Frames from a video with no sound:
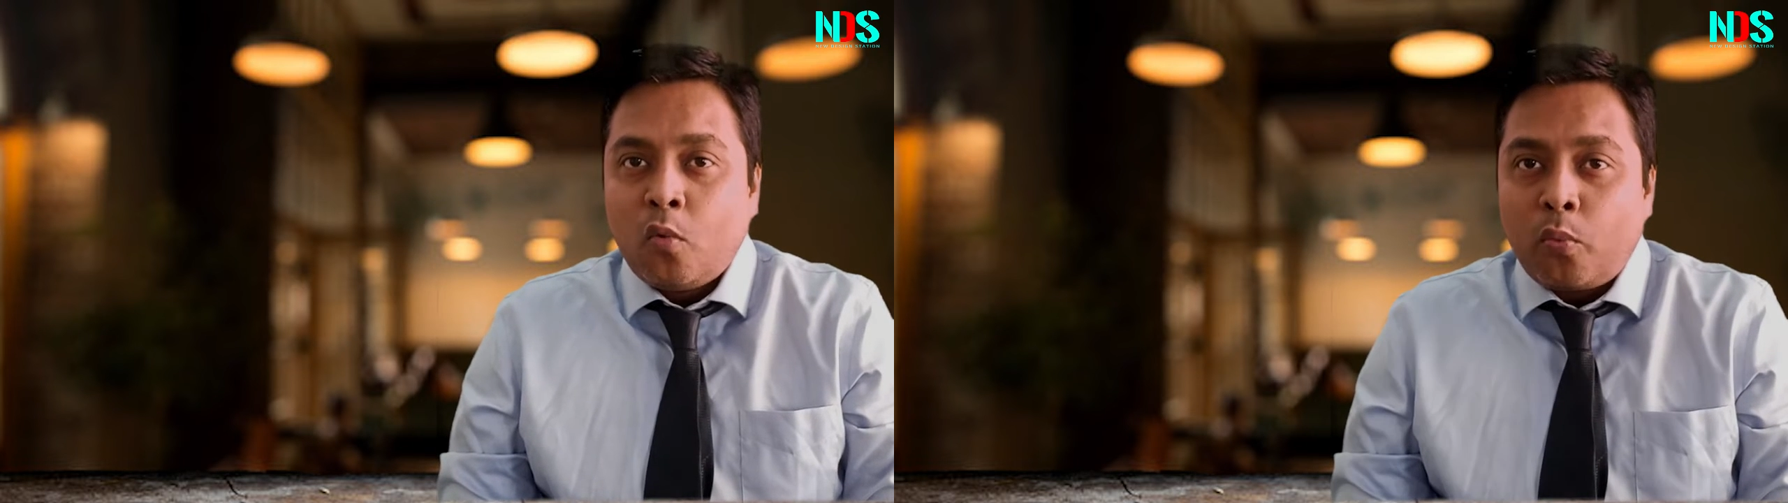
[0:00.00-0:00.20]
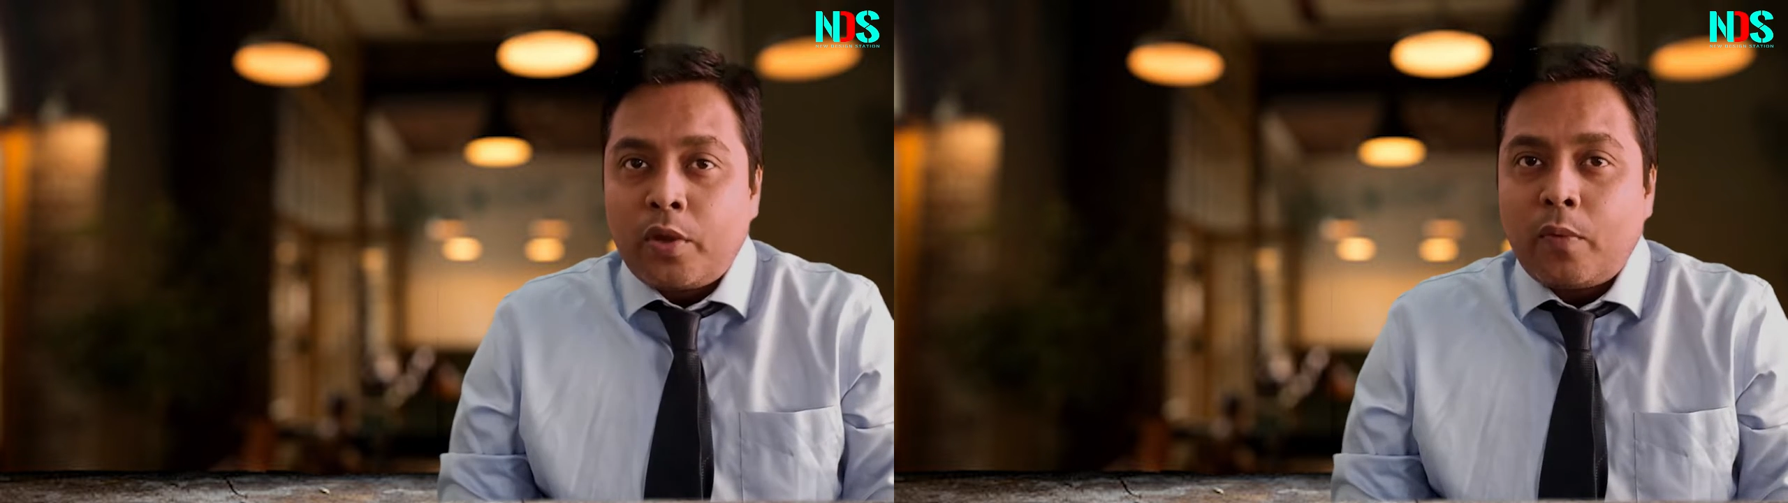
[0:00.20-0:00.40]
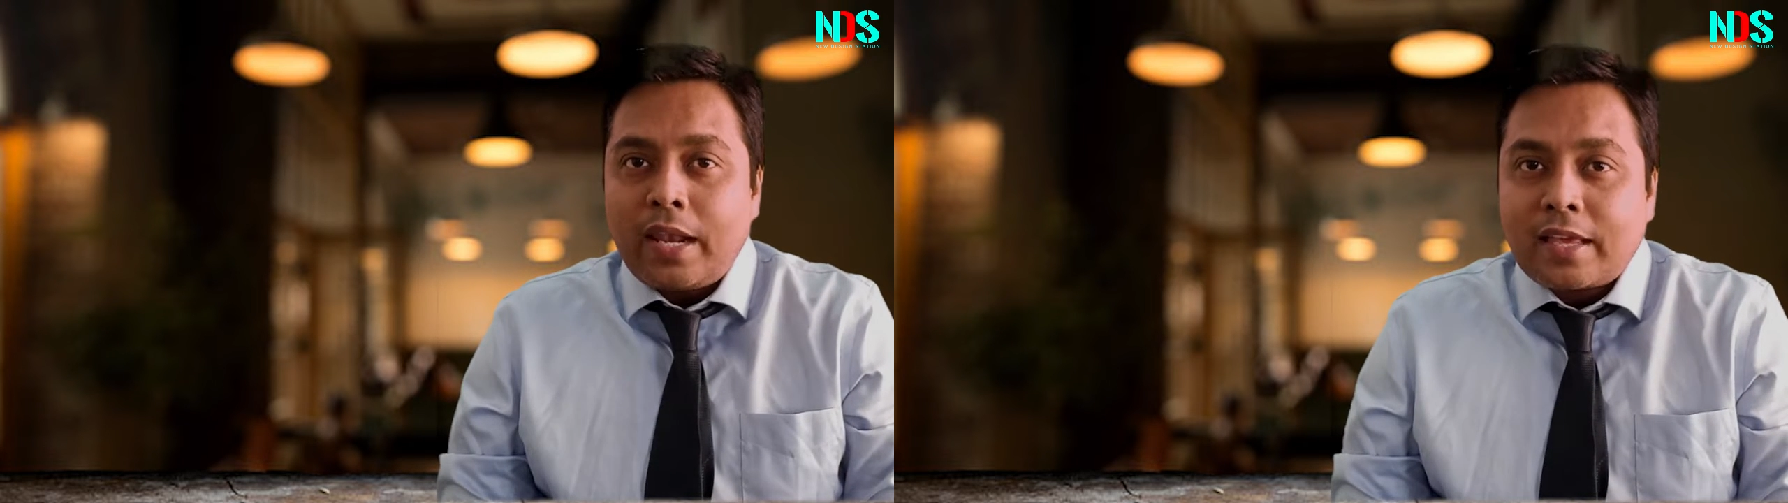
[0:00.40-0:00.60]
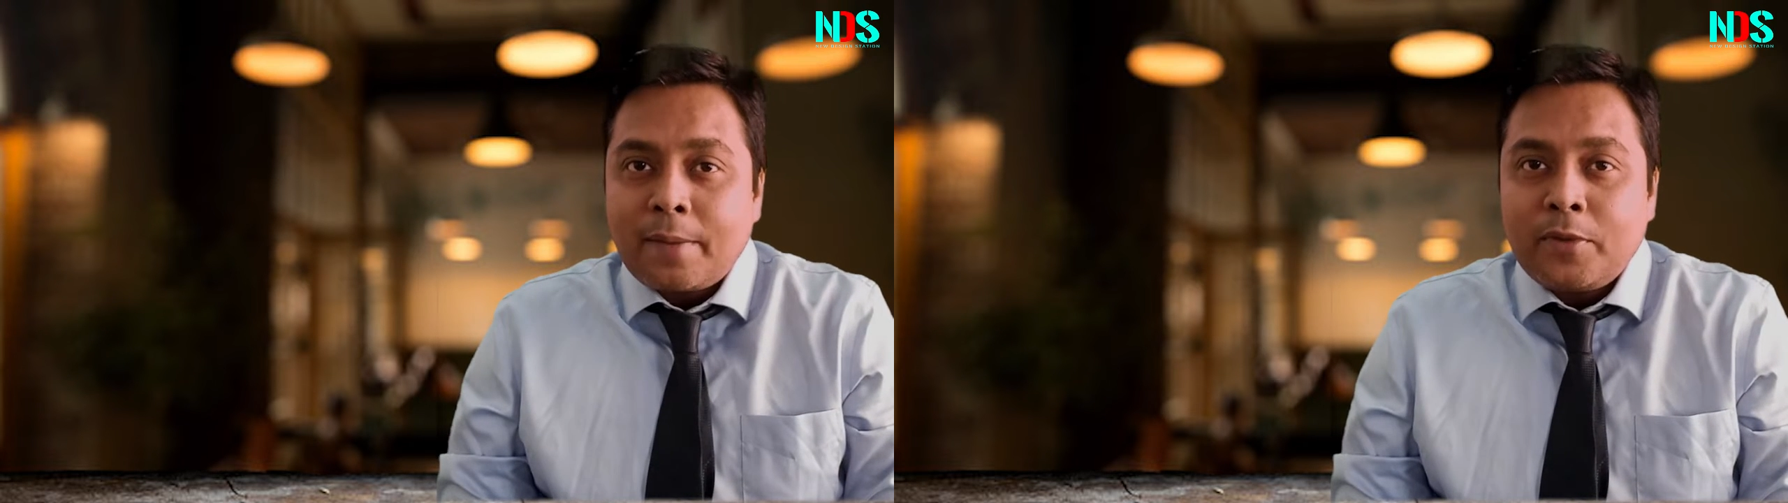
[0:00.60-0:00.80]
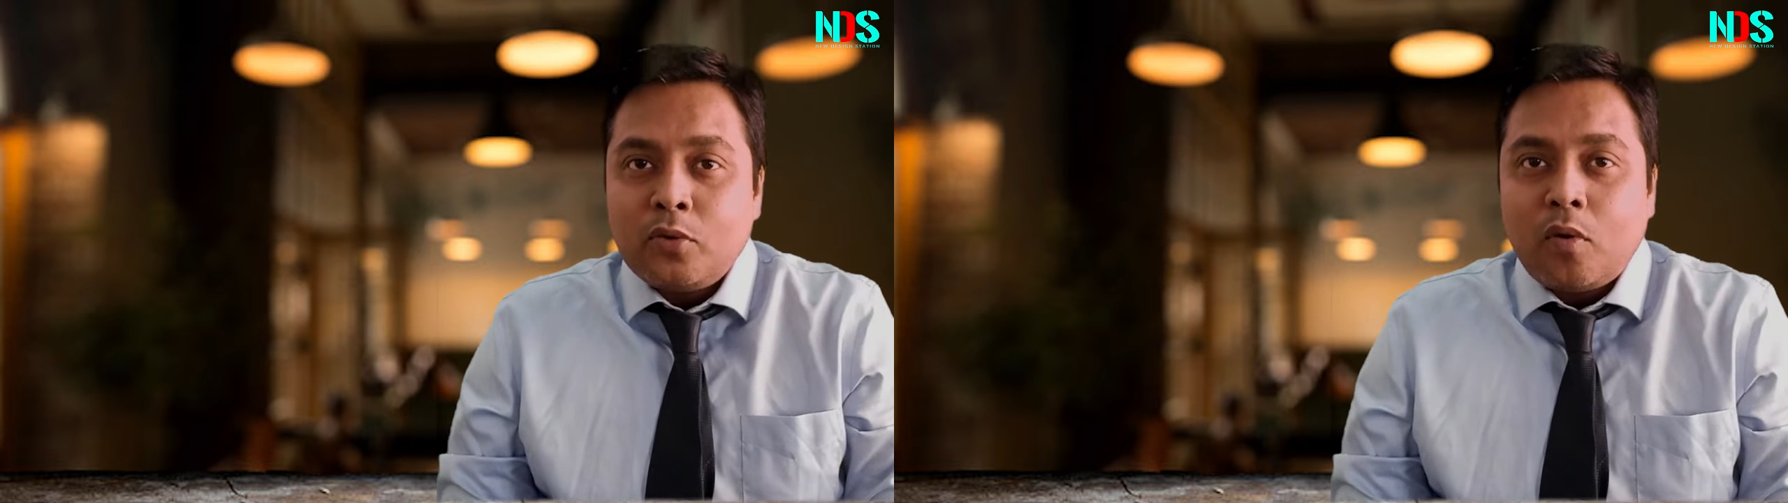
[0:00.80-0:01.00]
we
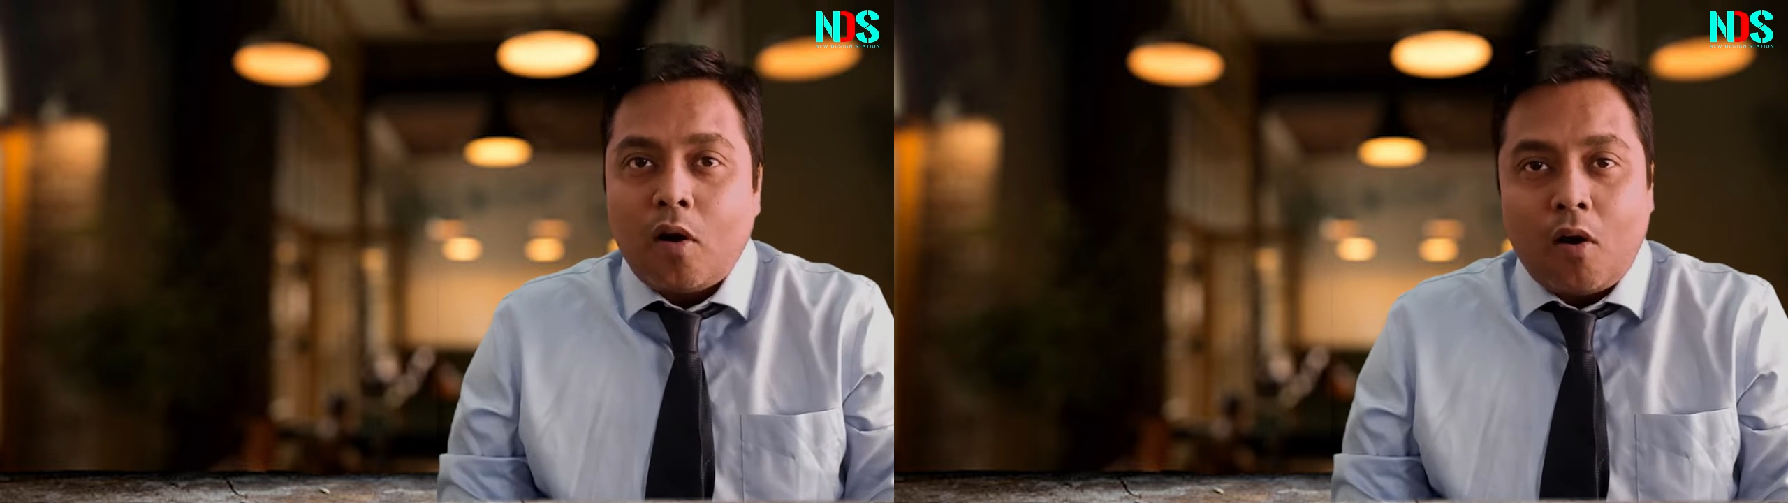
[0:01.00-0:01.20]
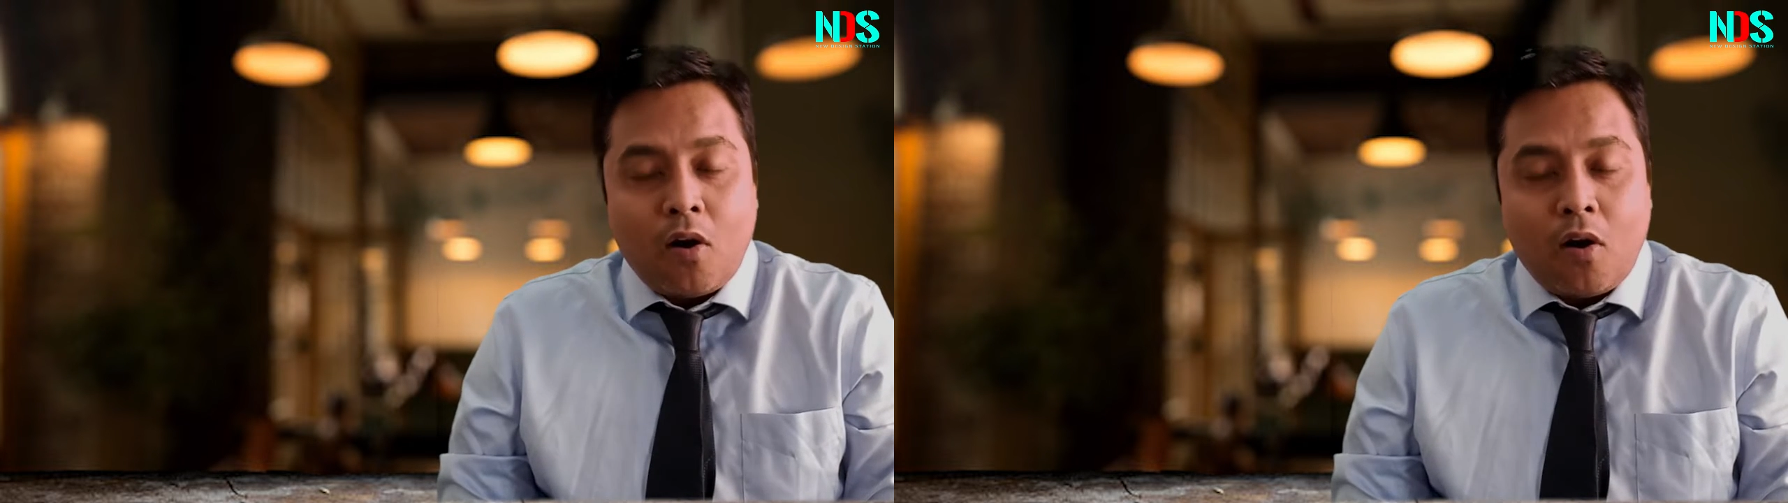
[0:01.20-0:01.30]
welcome you